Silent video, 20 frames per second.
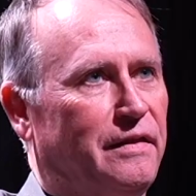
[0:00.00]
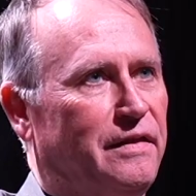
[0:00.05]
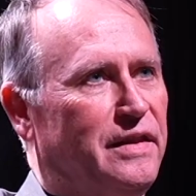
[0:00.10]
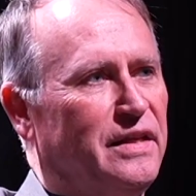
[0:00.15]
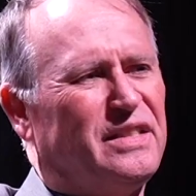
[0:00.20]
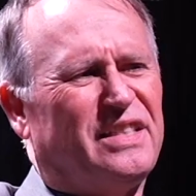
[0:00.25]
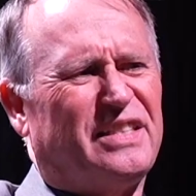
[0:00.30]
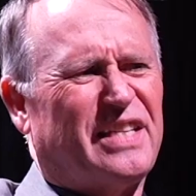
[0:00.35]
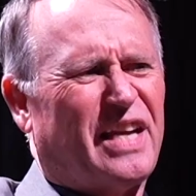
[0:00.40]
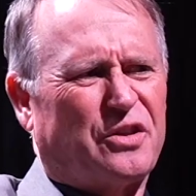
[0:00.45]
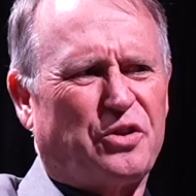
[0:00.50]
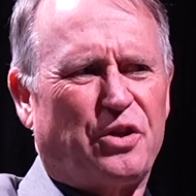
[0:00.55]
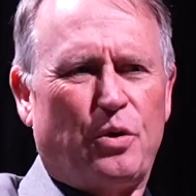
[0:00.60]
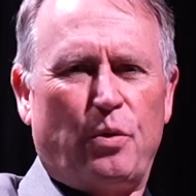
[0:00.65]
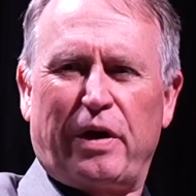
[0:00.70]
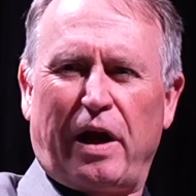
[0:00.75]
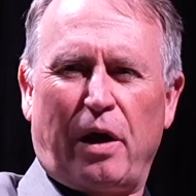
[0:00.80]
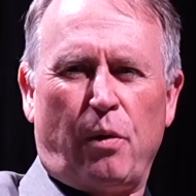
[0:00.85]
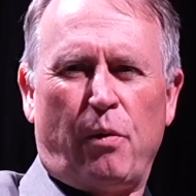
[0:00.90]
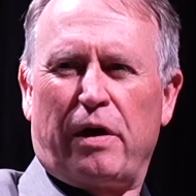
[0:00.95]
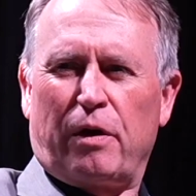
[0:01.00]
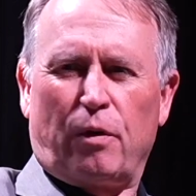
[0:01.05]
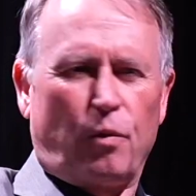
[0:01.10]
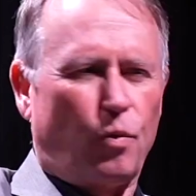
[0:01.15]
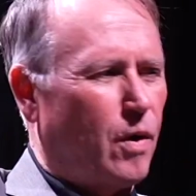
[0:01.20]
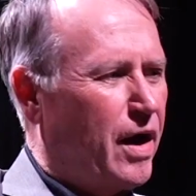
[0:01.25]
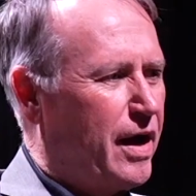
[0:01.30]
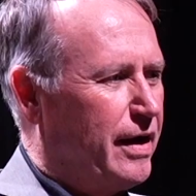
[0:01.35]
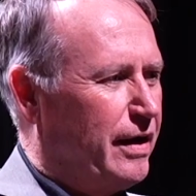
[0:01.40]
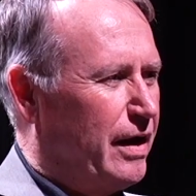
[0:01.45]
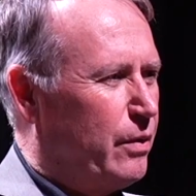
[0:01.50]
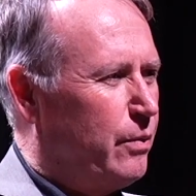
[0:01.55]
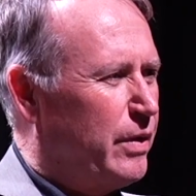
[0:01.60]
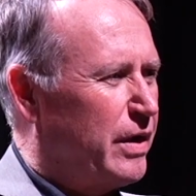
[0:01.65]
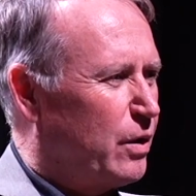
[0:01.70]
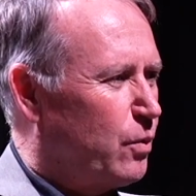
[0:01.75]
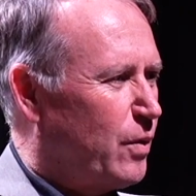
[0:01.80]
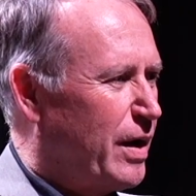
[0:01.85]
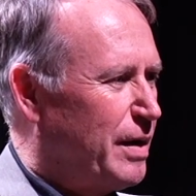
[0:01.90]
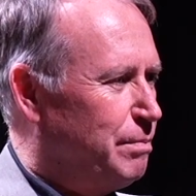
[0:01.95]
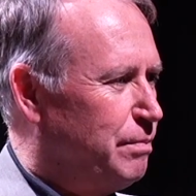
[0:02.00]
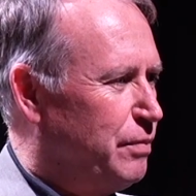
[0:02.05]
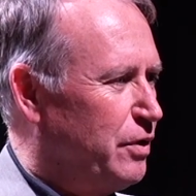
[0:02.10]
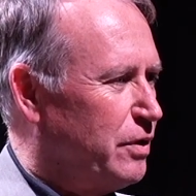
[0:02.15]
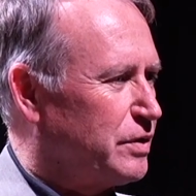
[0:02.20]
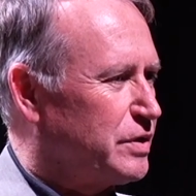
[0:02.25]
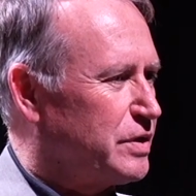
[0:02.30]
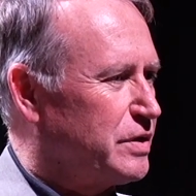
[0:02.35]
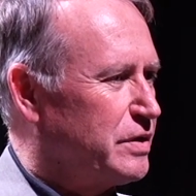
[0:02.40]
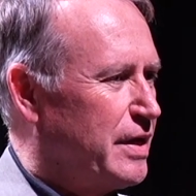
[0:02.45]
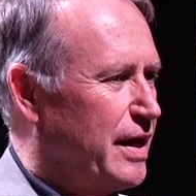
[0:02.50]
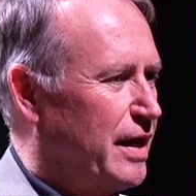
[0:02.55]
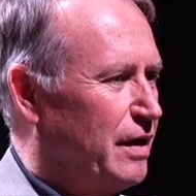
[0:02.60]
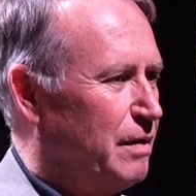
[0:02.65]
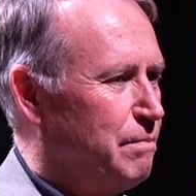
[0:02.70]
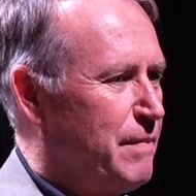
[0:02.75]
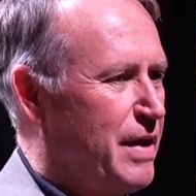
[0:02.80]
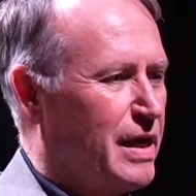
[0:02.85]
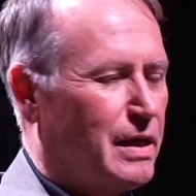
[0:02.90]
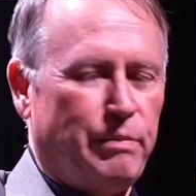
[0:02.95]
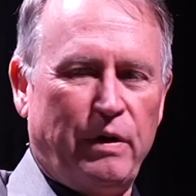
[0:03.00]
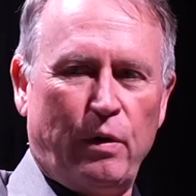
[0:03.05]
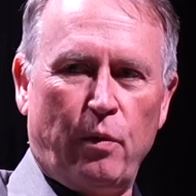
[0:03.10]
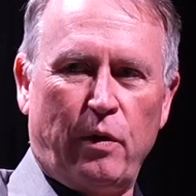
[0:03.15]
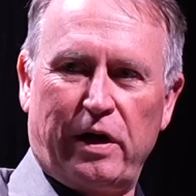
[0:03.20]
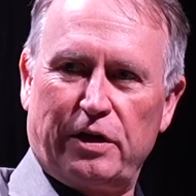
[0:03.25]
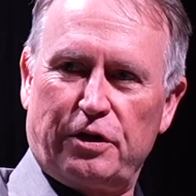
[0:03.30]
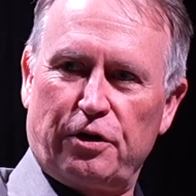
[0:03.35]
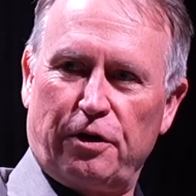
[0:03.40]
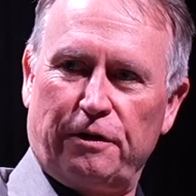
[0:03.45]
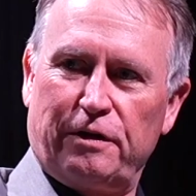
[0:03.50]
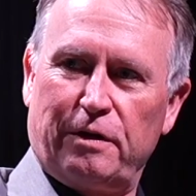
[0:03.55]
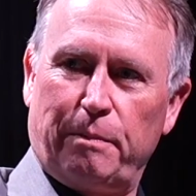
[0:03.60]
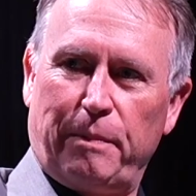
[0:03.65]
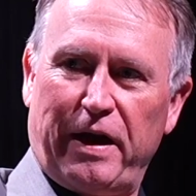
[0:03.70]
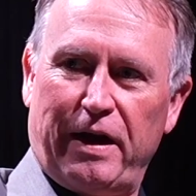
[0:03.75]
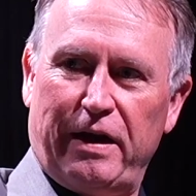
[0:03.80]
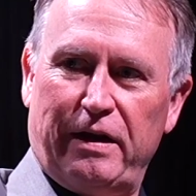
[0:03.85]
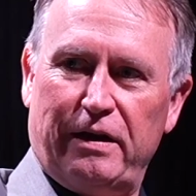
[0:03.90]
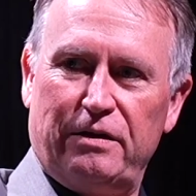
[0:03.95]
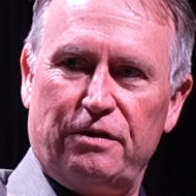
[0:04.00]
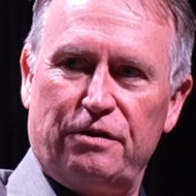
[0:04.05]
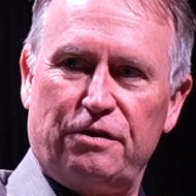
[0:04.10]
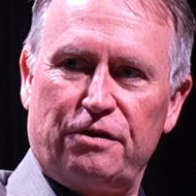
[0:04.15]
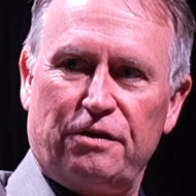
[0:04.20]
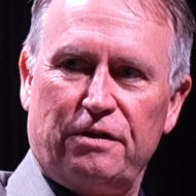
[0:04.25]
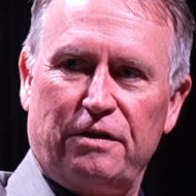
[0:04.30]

this is actually what I want to write. I want to write books that make me want to turn the page.